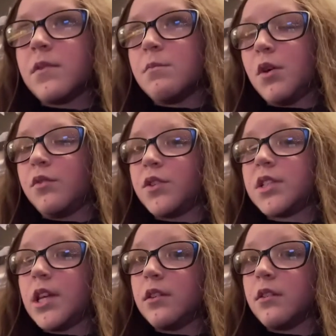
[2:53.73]
milk for
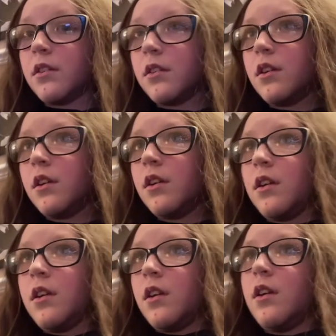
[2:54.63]
Santa.
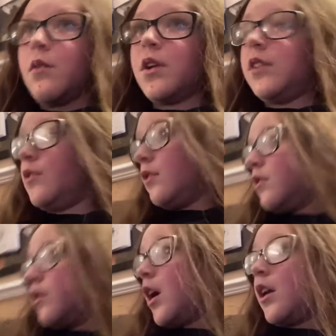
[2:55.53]
Whenever
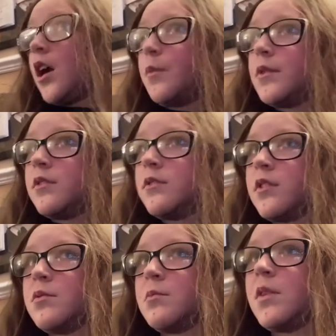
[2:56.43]
that happens,
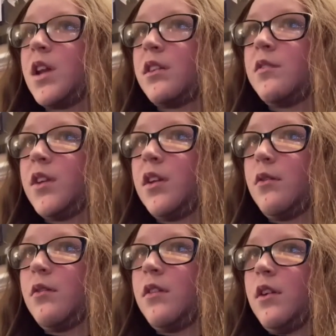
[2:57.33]
that's when I'm gonna end the
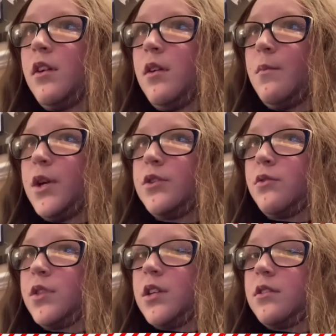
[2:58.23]
video. I
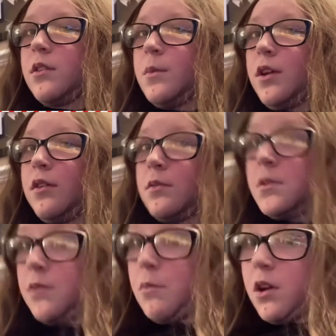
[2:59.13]
don't think it's gonna be
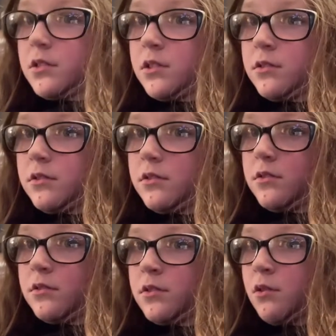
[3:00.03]
Christmas Eve boxes.
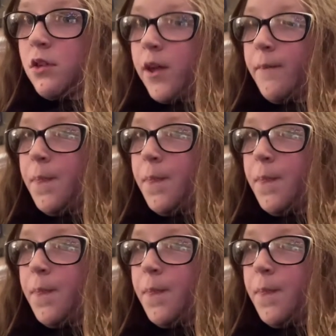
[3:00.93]
So yeah,